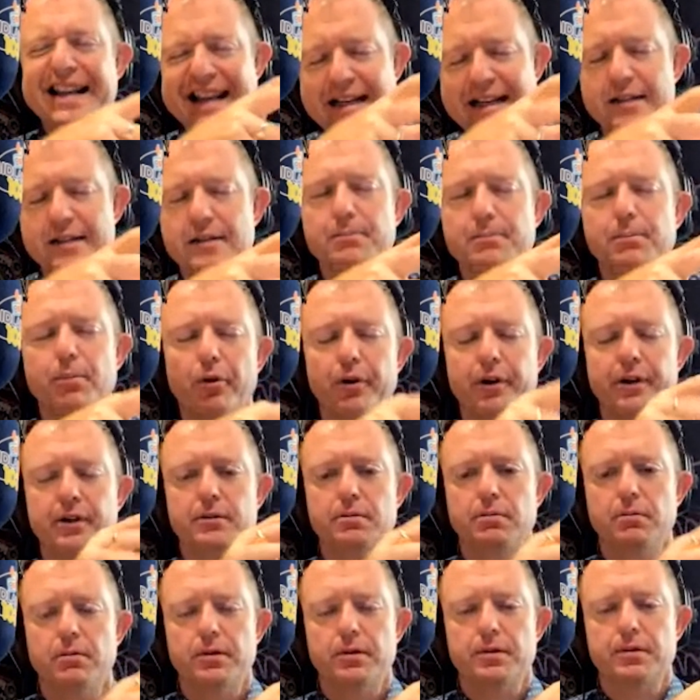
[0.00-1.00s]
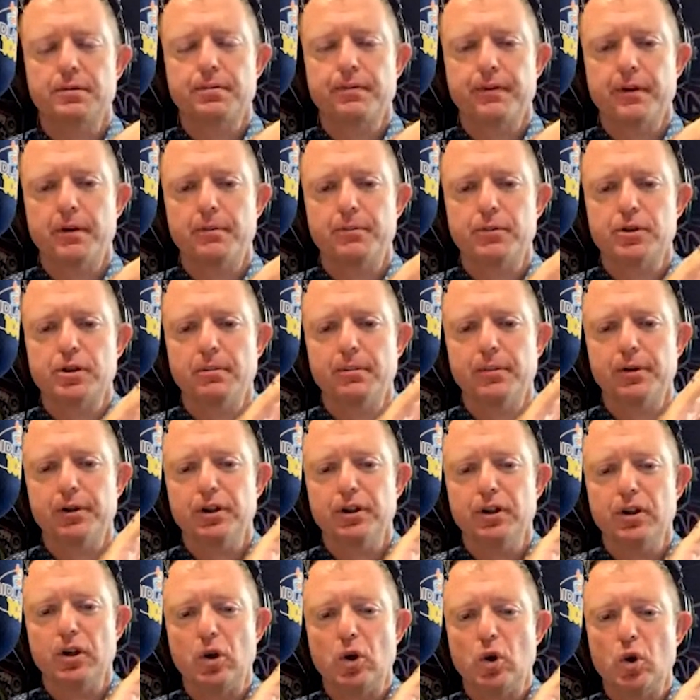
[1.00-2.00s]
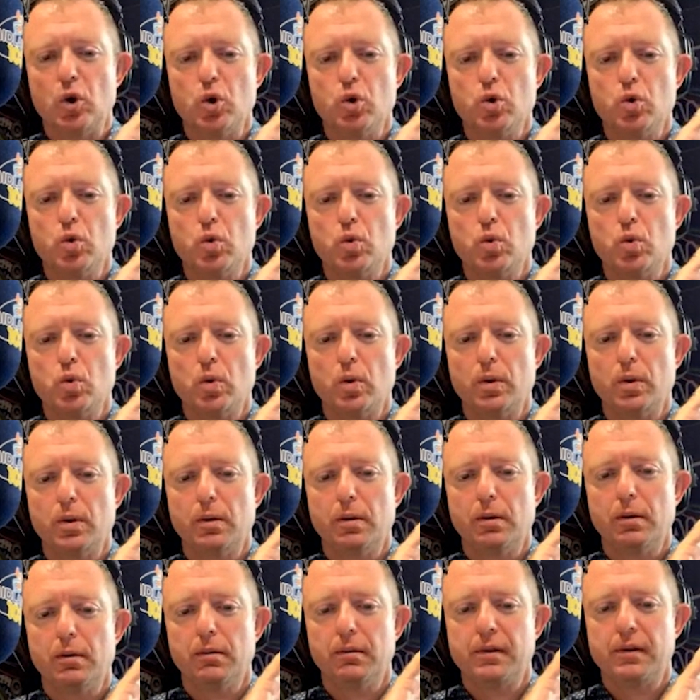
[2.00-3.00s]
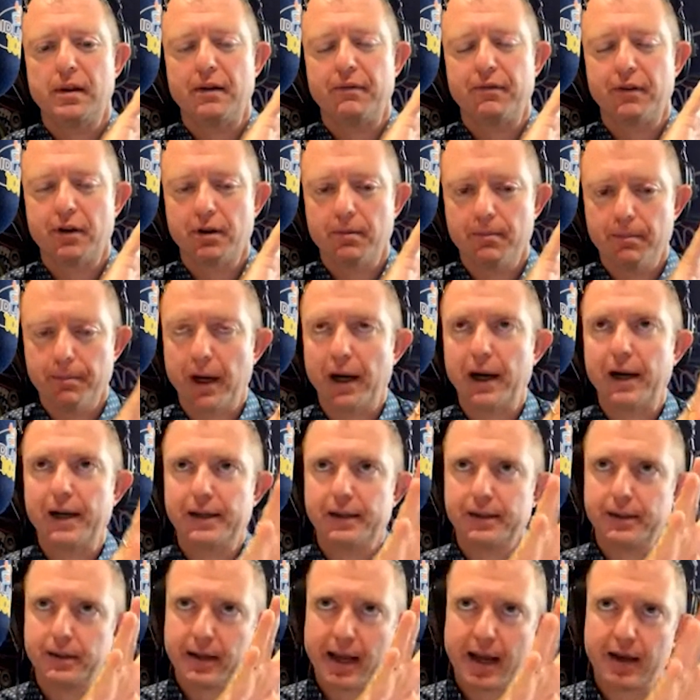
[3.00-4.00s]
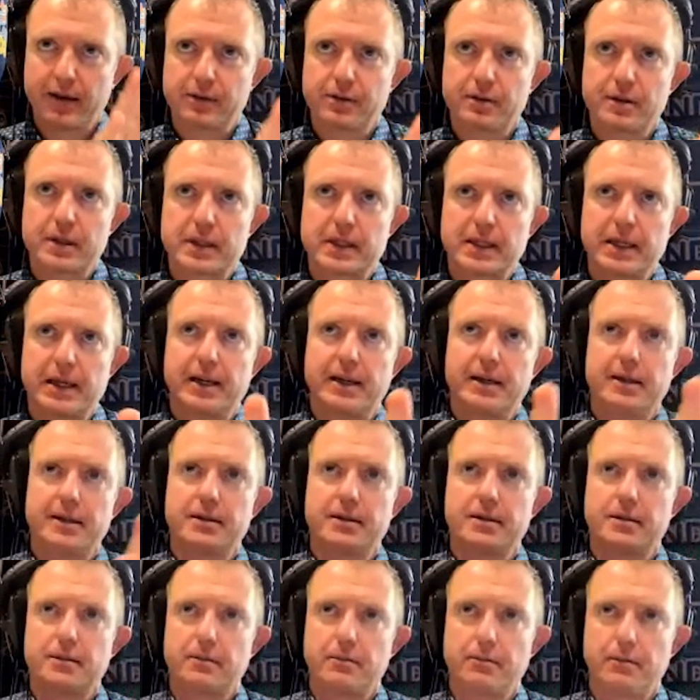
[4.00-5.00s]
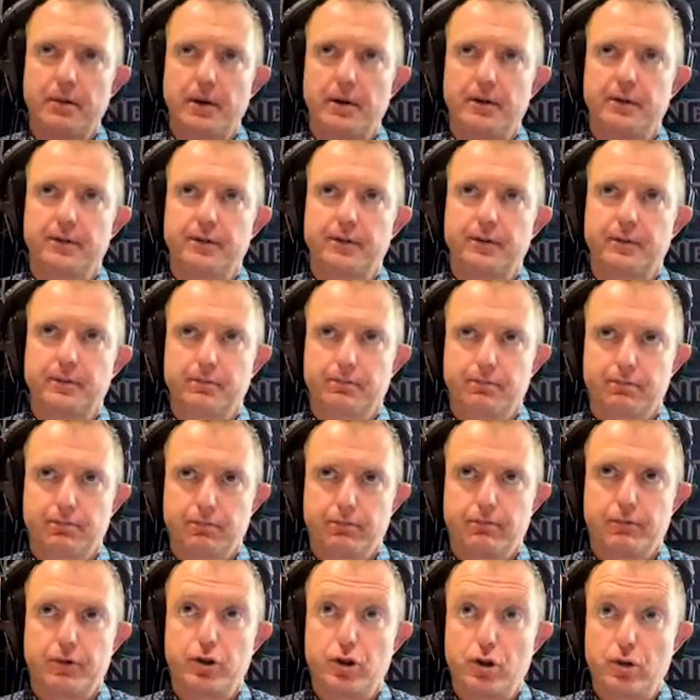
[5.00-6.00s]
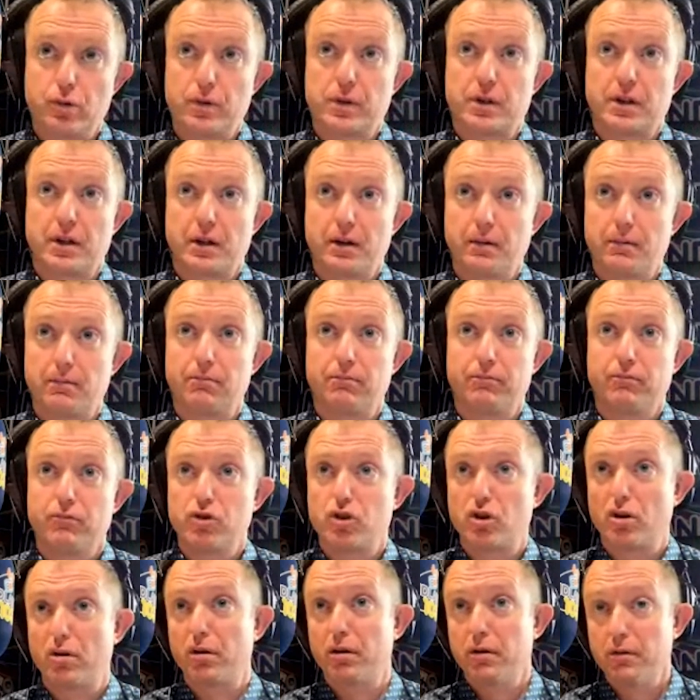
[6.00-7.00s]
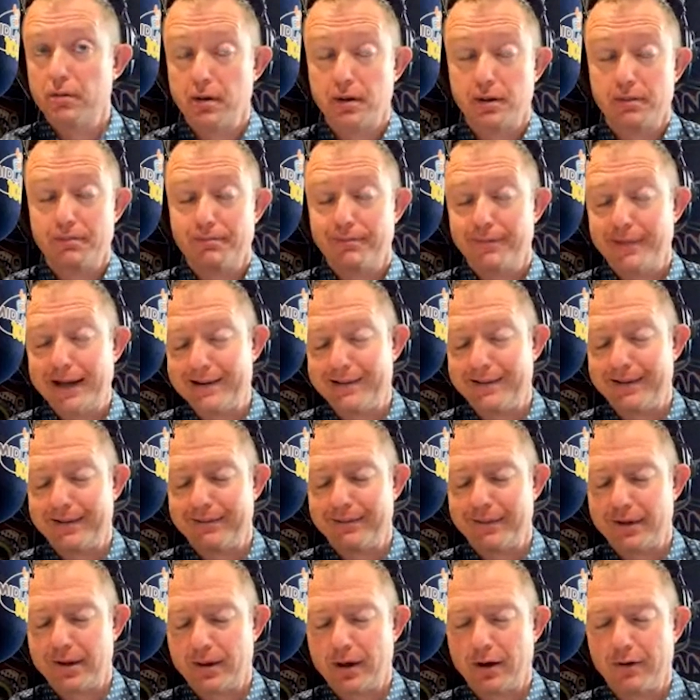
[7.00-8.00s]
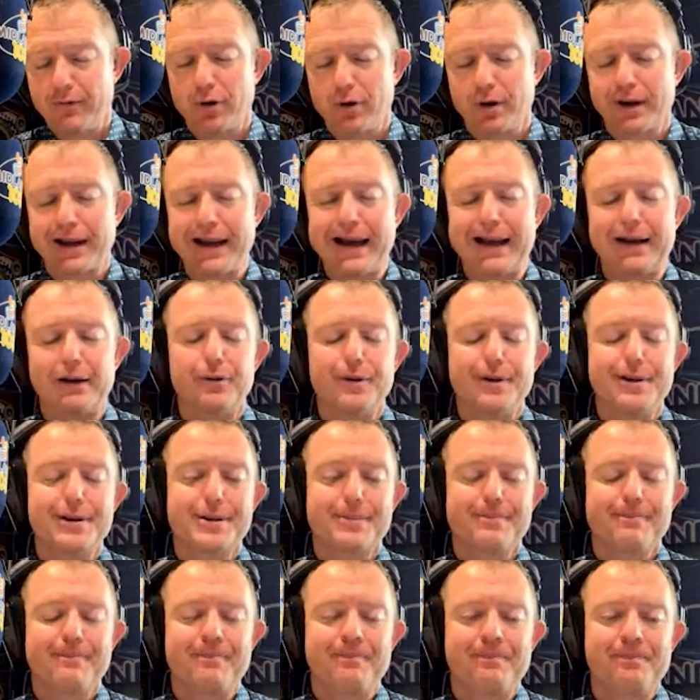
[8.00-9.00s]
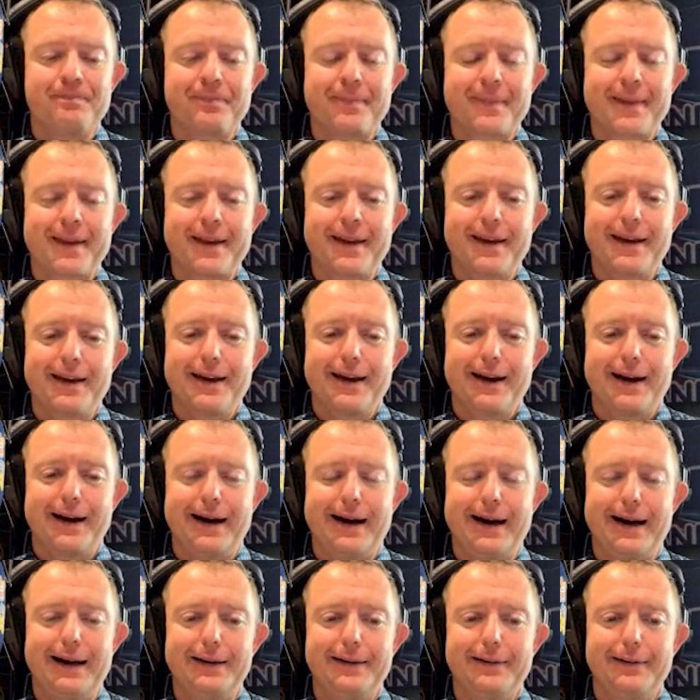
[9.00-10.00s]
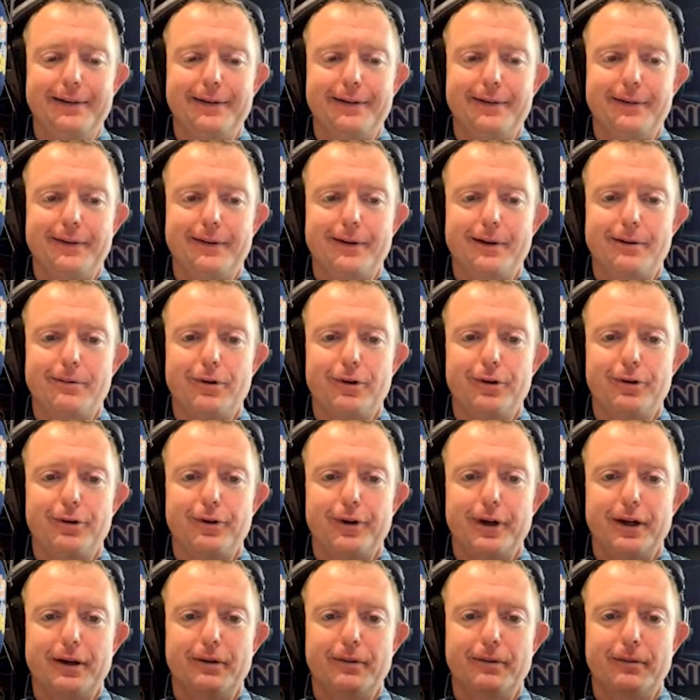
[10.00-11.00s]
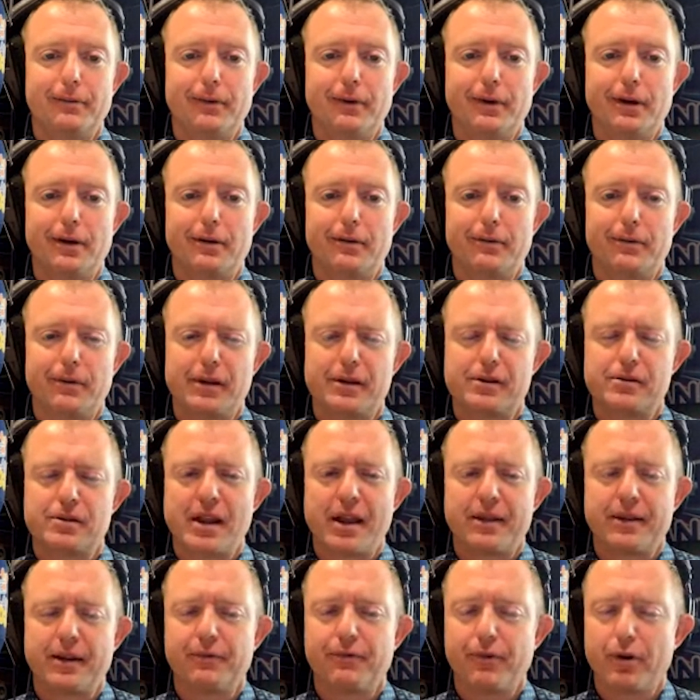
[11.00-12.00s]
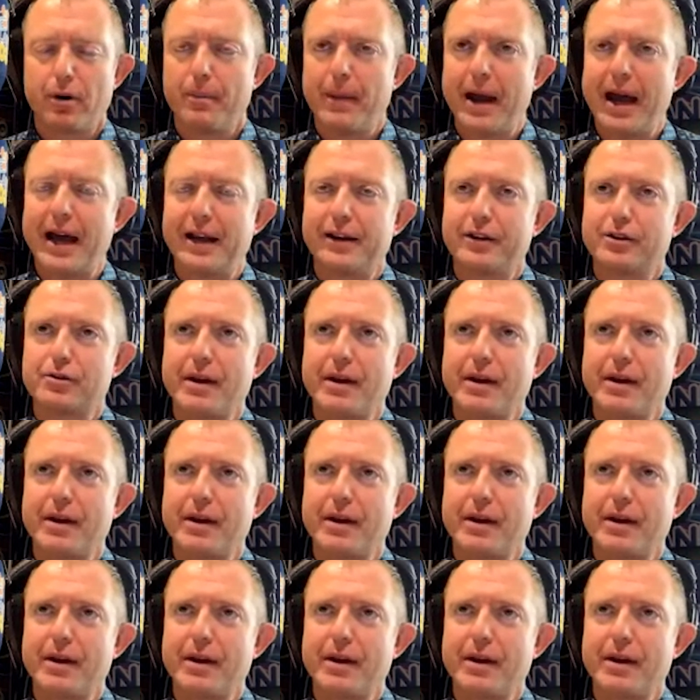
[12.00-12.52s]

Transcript: related point was from somebody who they've combined exercise with reducing sugar and therefore calories. And they're wondering, I think for a